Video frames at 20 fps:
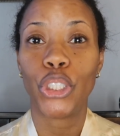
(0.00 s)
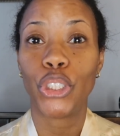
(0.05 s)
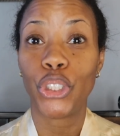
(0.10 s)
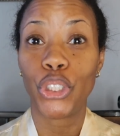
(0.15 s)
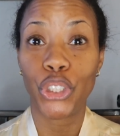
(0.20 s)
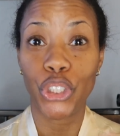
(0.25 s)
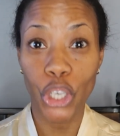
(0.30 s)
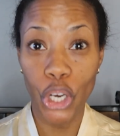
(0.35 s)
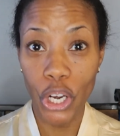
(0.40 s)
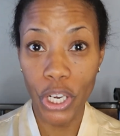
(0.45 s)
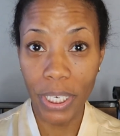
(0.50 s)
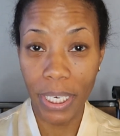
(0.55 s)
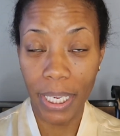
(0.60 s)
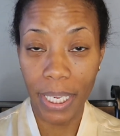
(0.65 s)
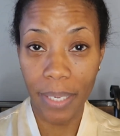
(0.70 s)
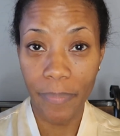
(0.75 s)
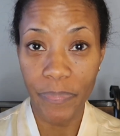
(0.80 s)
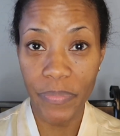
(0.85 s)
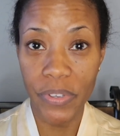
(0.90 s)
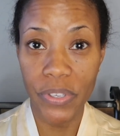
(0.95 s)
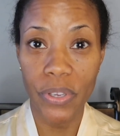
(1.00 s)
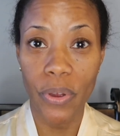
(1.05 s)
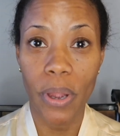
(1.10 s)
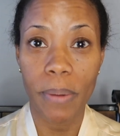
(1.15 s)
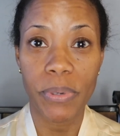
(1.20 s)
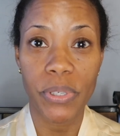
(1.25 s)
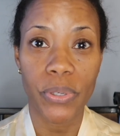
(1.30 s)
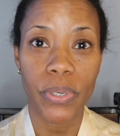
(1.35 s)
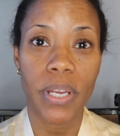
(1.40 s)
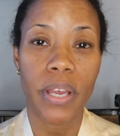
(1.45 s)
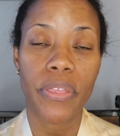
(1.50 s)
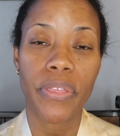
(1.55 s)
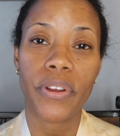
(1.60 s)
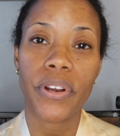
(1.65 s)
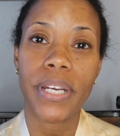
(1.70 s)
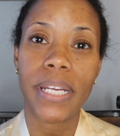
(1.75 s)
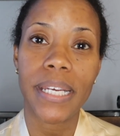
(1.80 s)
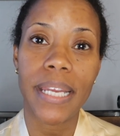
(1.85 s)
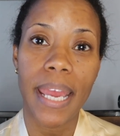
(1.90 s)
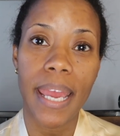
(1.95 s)
journey. So I'm doing a
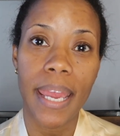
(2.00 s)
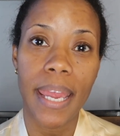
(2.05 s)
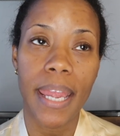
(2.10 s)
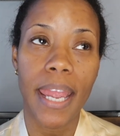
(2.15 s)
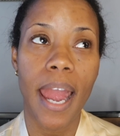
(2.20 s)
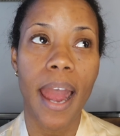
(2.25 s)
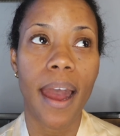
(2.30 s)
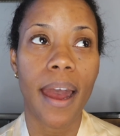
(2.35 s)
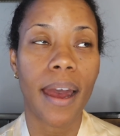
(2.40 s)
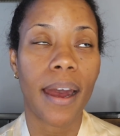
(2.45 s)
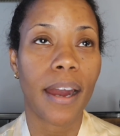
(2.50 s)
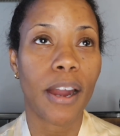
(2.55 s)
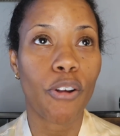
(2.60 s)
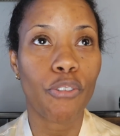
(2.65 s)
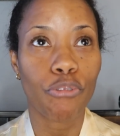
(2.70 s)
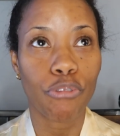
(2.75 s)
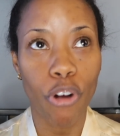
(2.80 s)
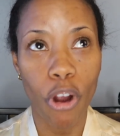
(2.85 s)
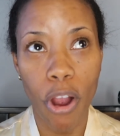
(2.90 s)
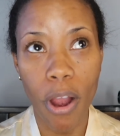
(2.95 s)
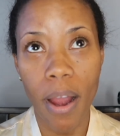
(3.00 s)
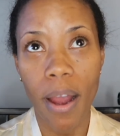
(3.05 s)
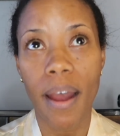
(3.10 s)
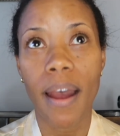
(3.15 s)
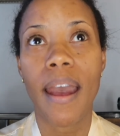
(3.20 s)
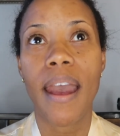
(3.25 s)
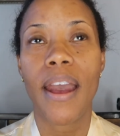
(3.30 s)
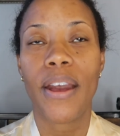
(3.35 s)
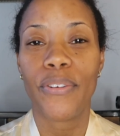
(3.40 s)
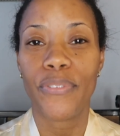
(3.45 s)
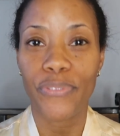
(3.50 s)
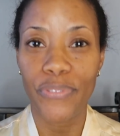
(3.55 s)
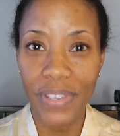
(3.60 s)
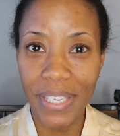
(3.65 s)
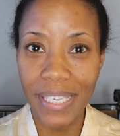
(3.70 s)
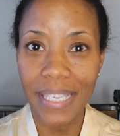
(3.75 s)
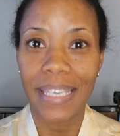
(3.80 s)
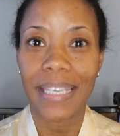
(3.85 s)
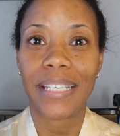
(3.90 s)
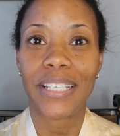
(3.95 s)
30-day raw
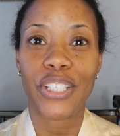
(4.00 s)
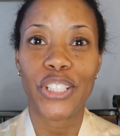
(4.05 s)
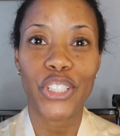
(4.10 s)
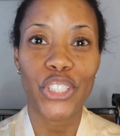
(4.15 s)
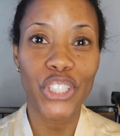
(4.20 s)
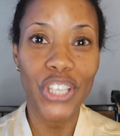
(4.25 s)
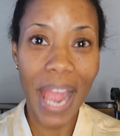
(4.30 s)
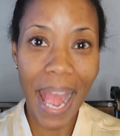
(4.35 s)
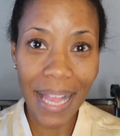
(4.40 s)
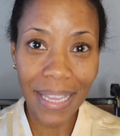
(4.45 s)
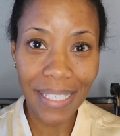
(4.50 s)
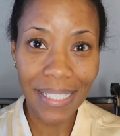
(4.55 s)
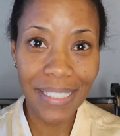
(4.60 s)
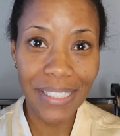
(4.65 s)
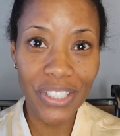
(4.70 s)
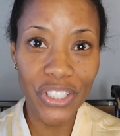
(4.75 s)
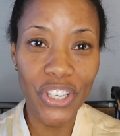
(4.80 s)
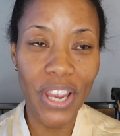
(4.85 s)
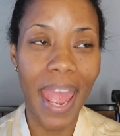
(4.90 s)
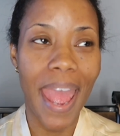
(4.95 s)
vegan challenge.